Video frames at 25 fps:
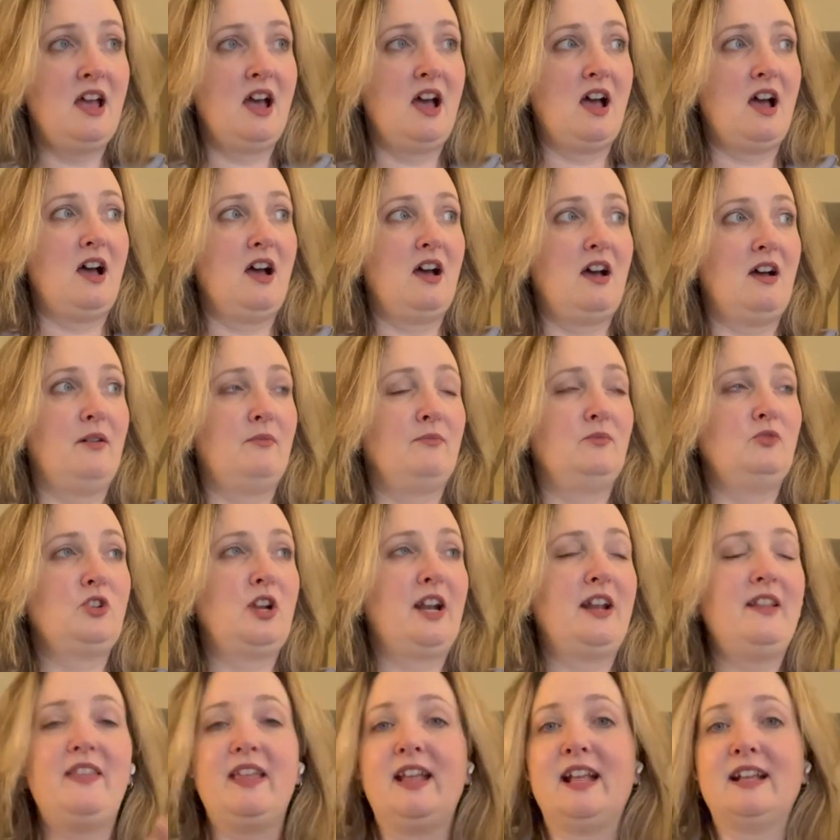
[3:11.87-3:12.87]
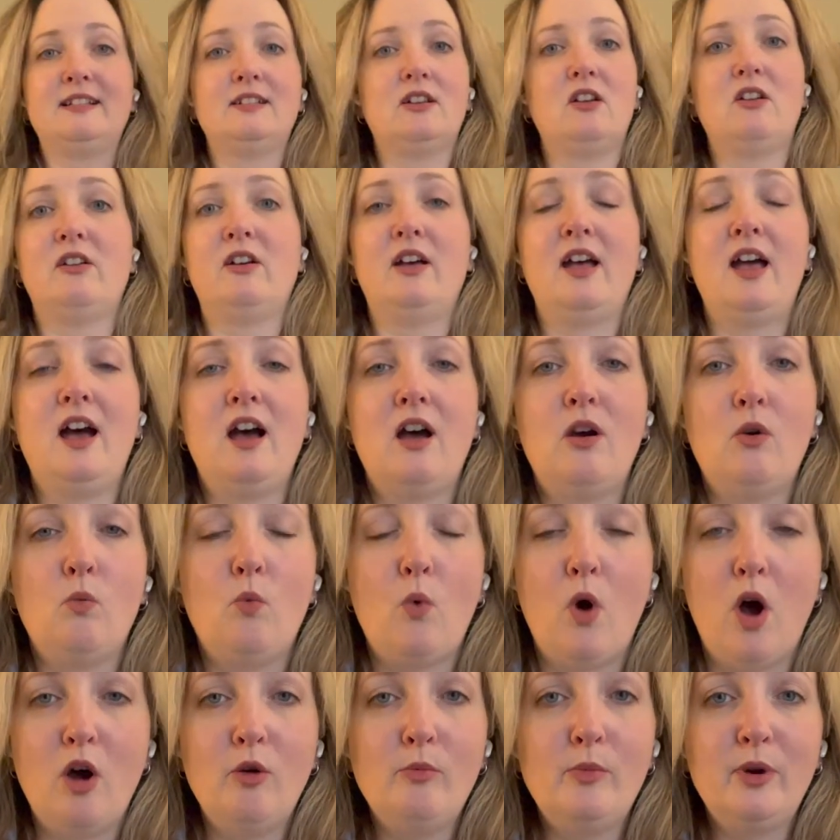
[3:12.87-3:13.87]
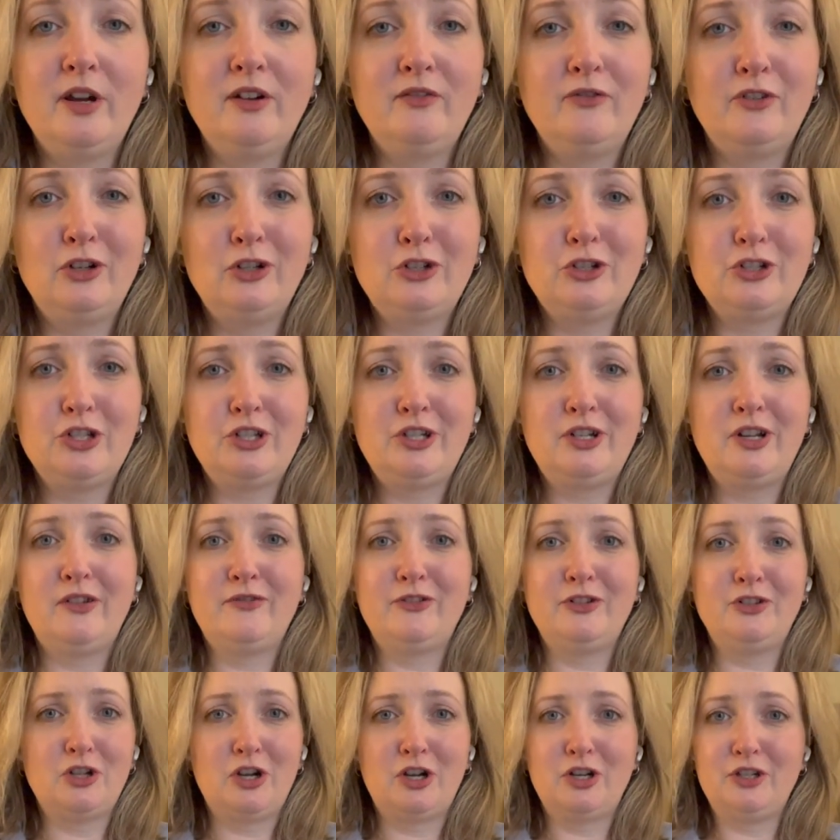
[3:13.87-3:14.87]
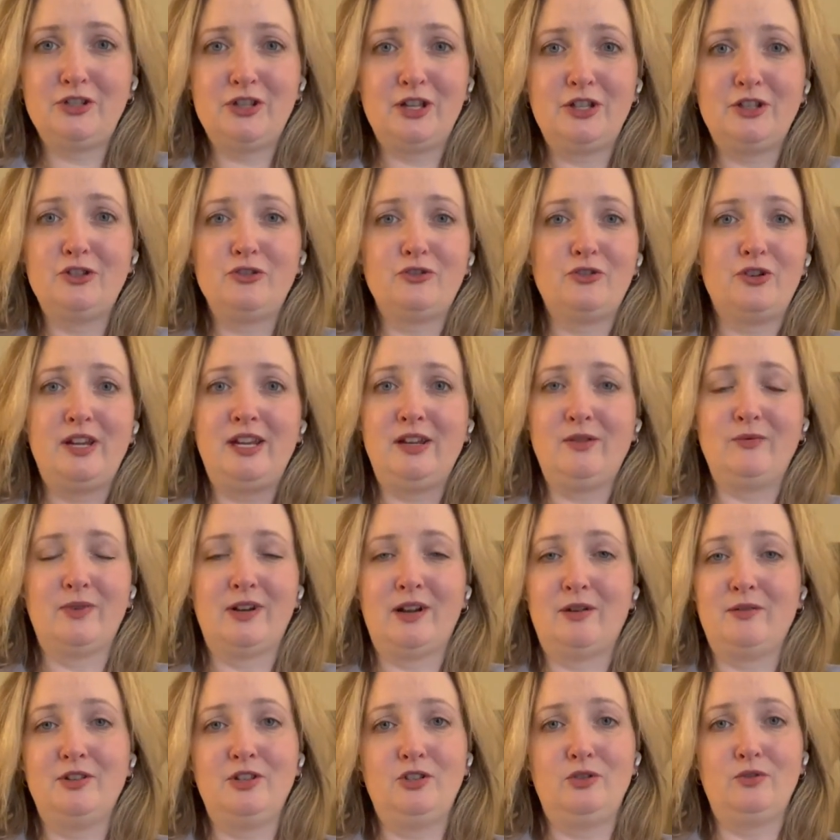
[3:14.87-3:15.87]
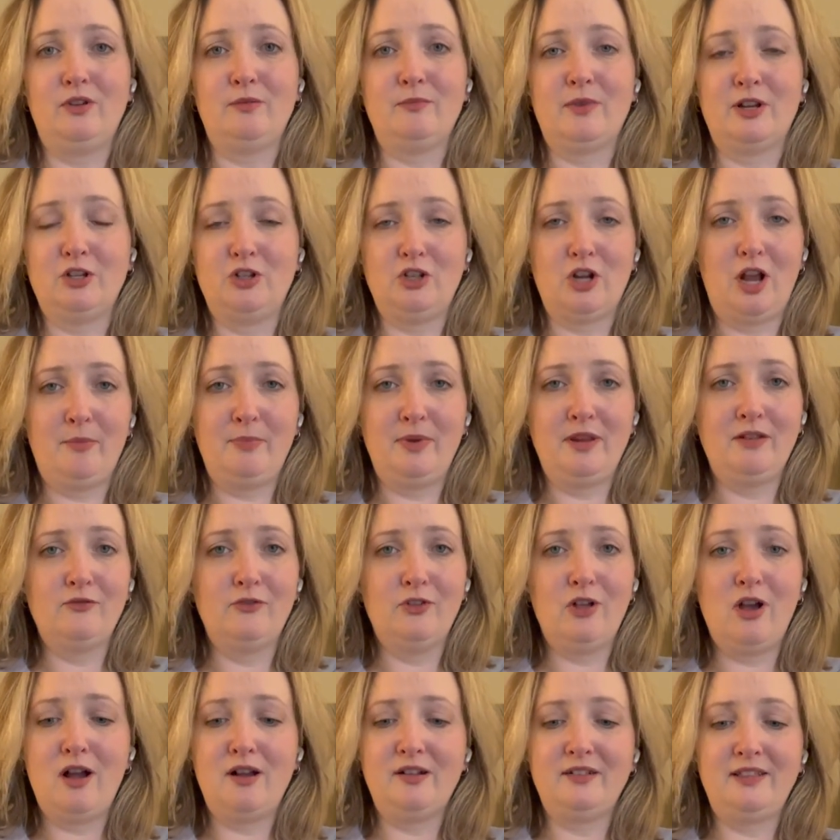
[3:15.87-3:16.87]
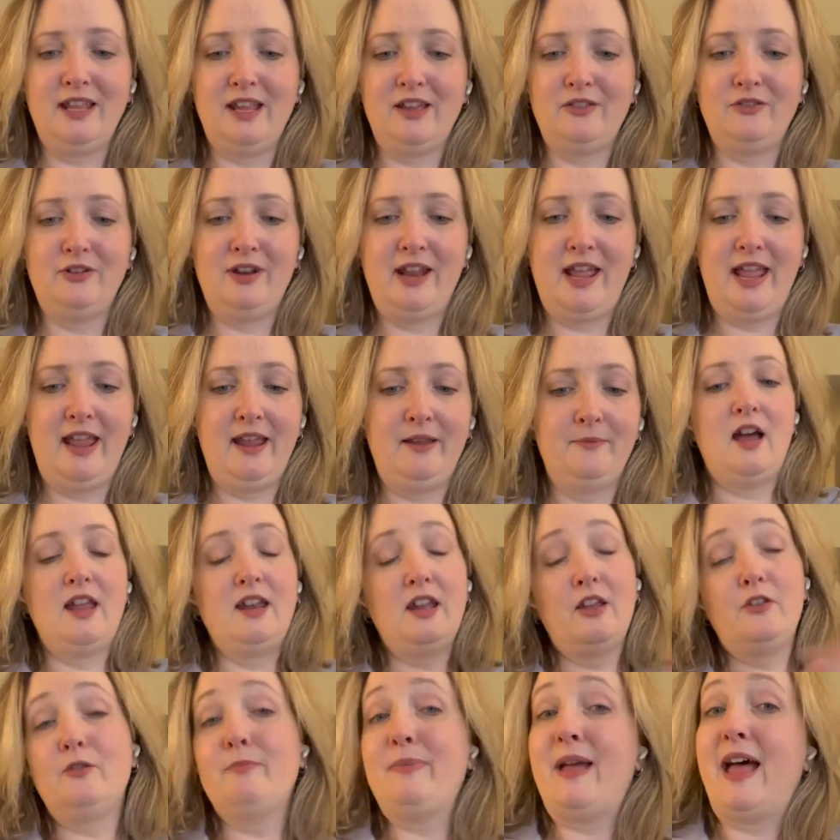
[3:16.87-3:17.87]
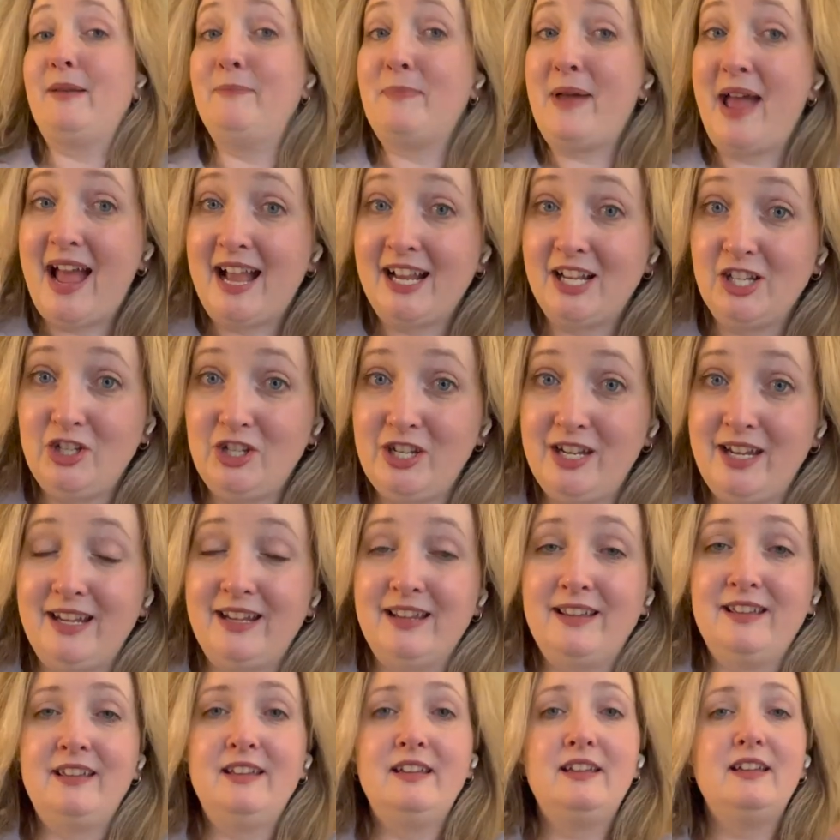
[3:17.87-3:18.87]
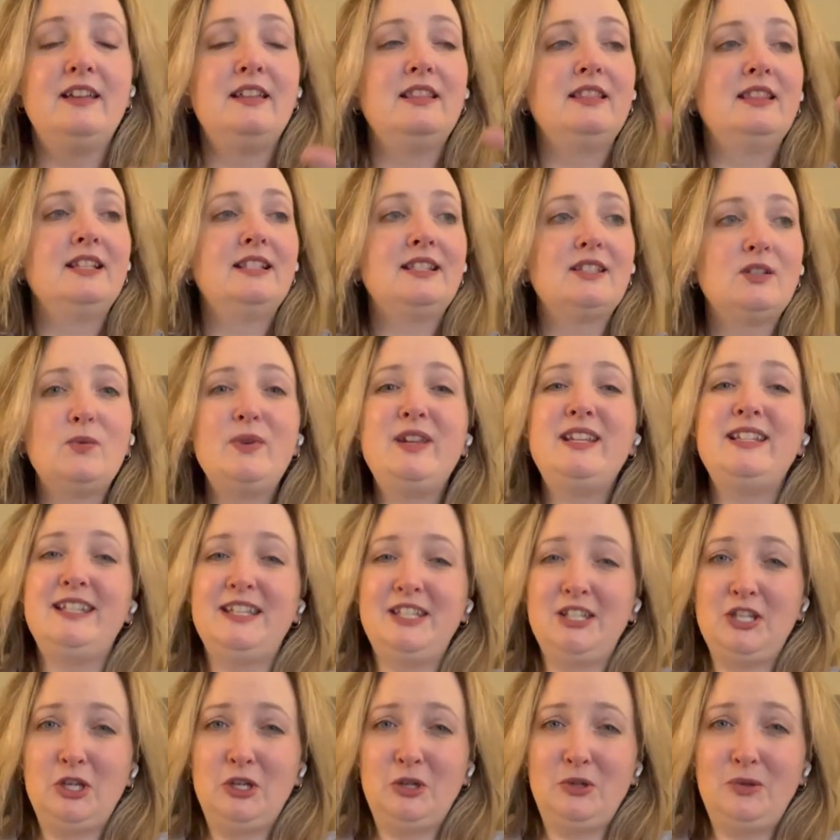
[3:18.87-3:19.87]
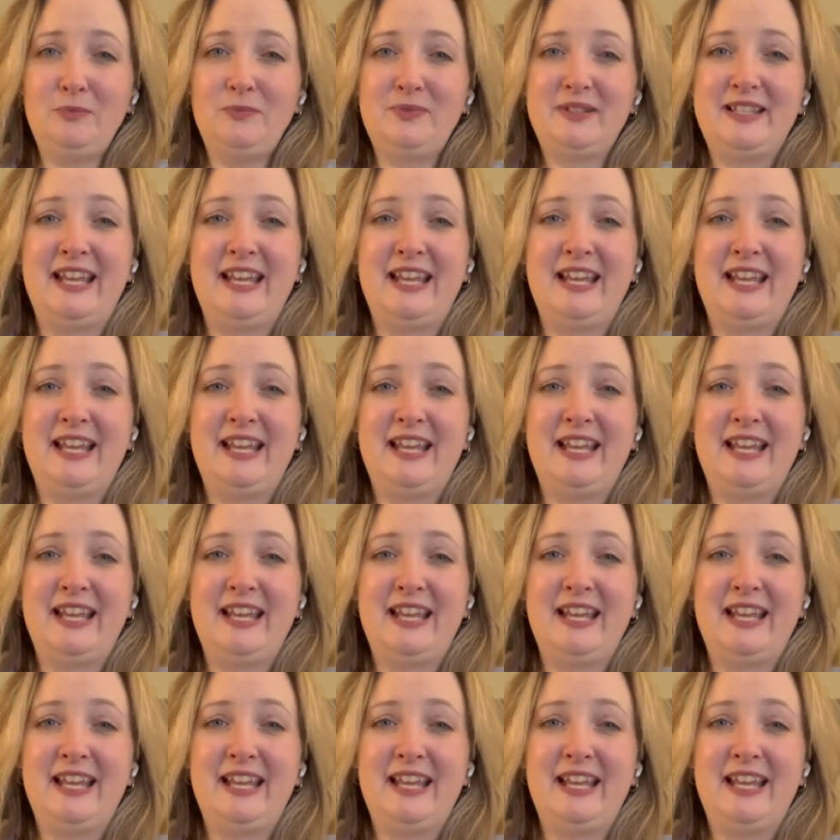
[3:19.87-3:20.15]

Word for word: Um, trying to think, I saw a Walmart version of a jar sunscreen when I was doing my shopping vlog the other day. Another bad packaging the squeezy tubes.